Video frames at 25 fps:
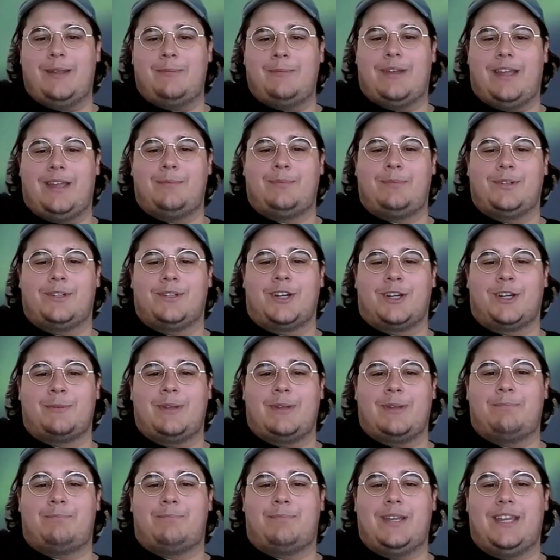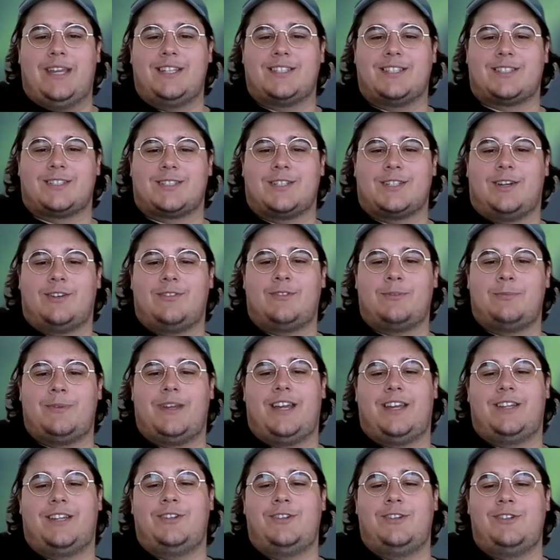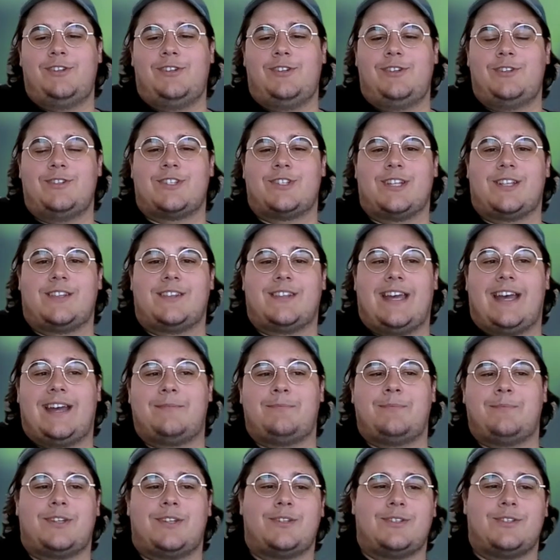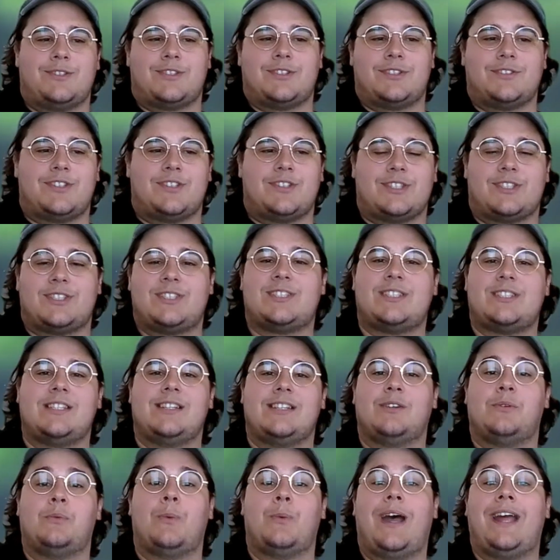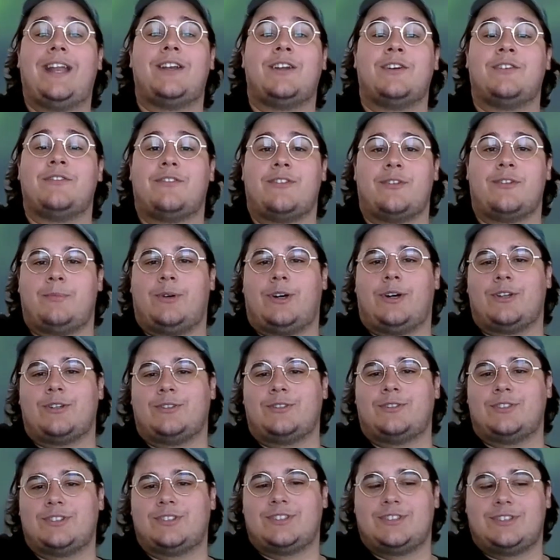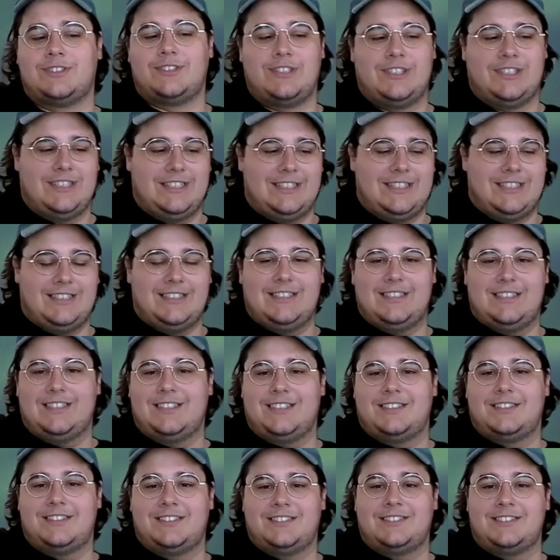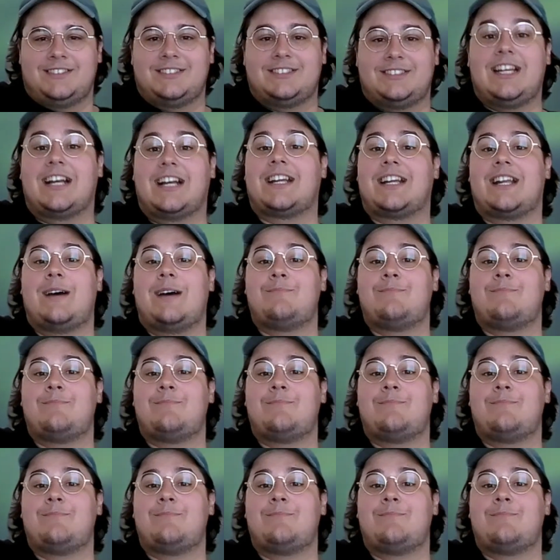many people are going to be pissed off about you using that because of the silhouette of the model. Suck